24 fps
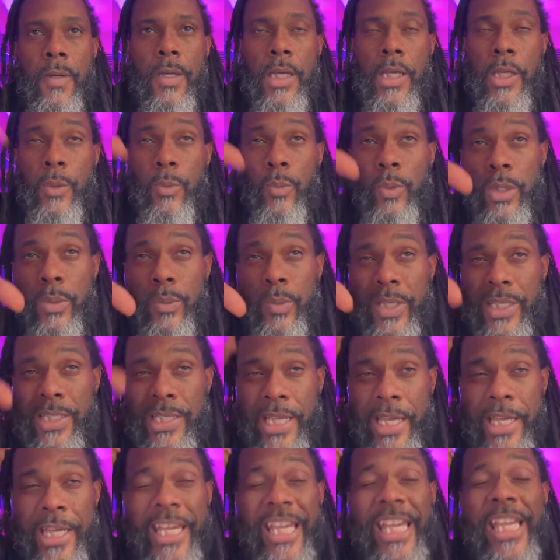And when we
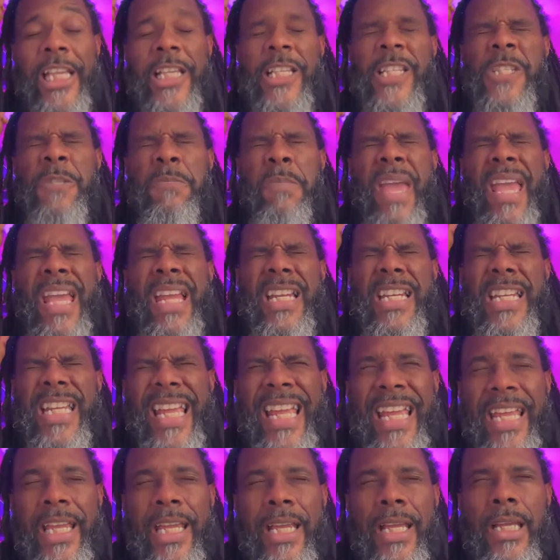say
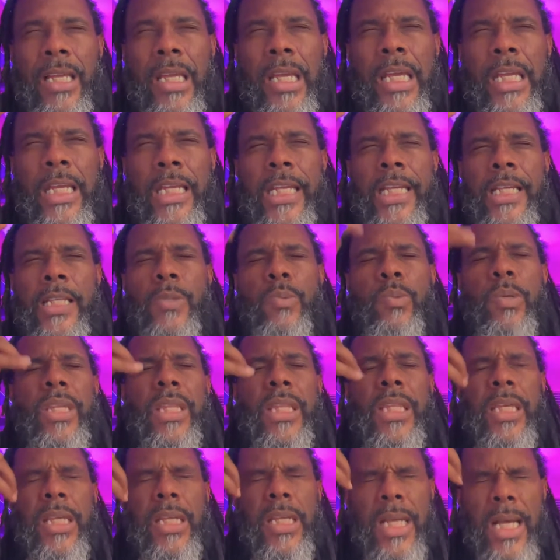expanding, it is
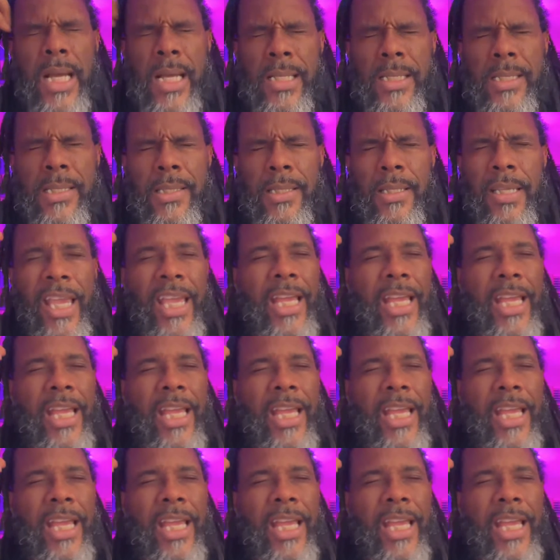within us.